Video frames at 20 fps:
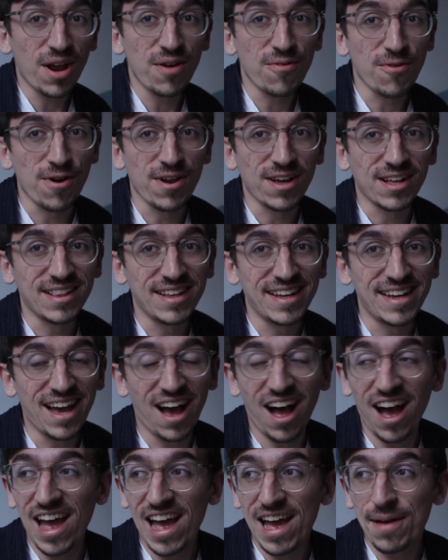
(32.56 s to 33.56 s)
ironically,
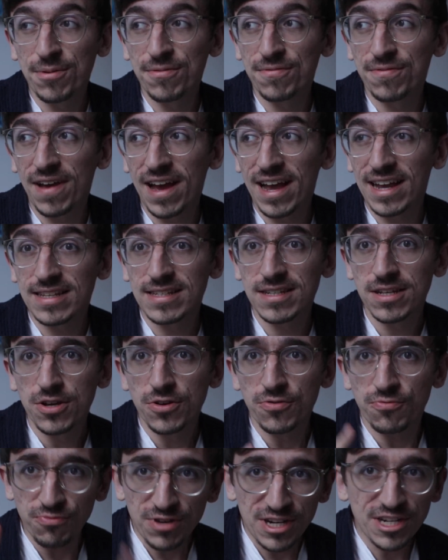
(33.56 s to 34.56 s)
I am in fact
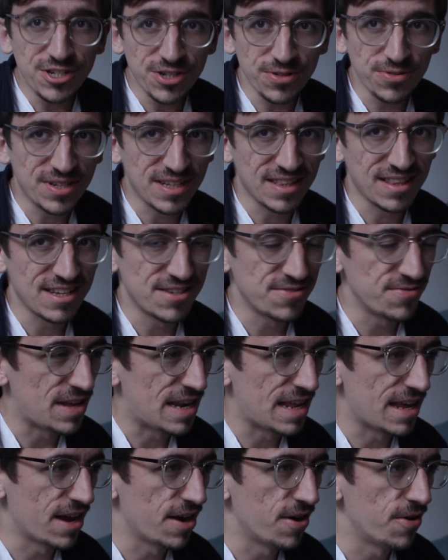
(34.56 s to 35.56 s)
reshooting this
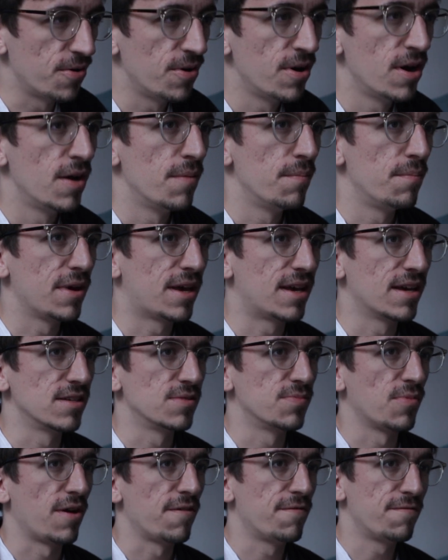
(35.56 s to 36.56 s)
video
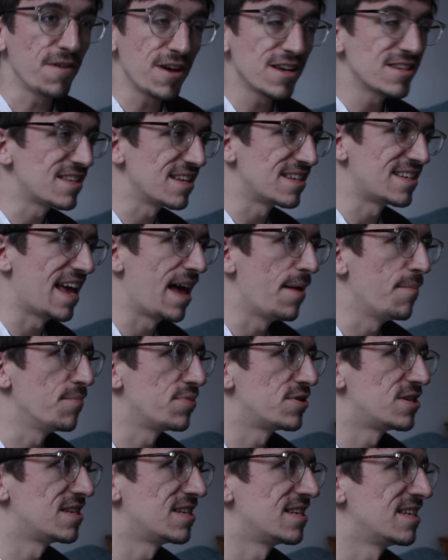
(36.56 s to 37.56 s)
because my first
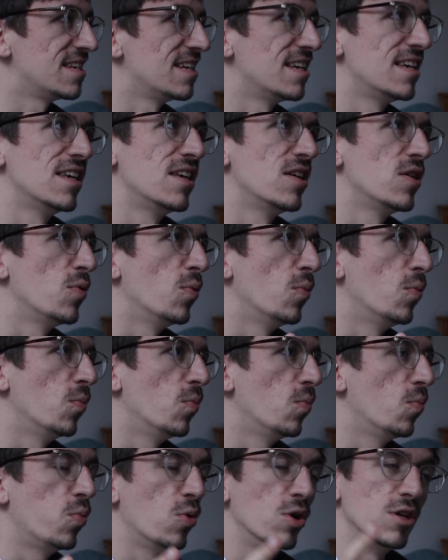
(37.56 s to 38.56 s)
attempt
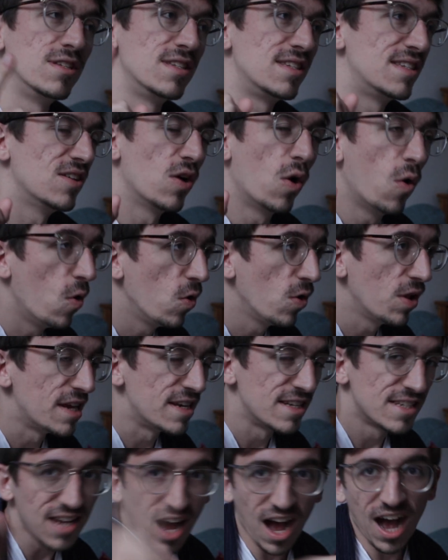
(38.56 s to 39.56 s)
was all
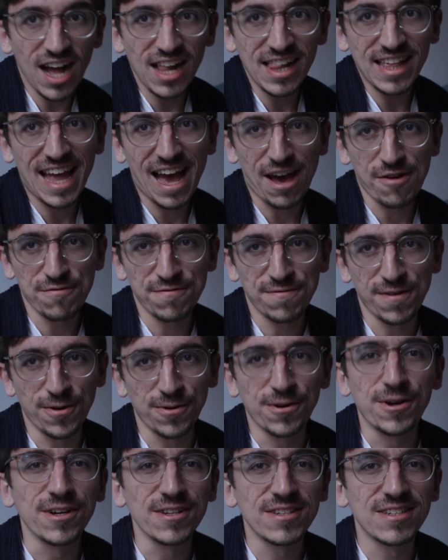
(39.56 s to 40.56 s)
entirely out of
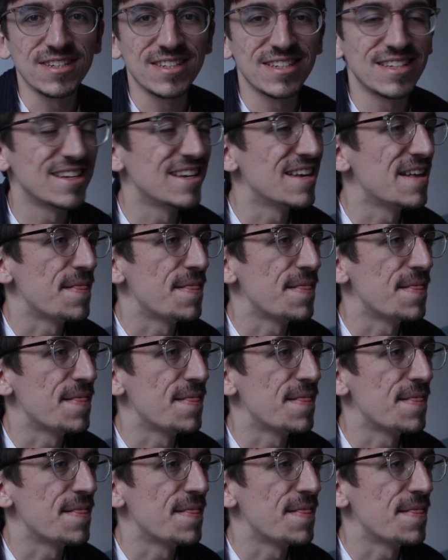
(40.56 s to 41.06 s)
focus.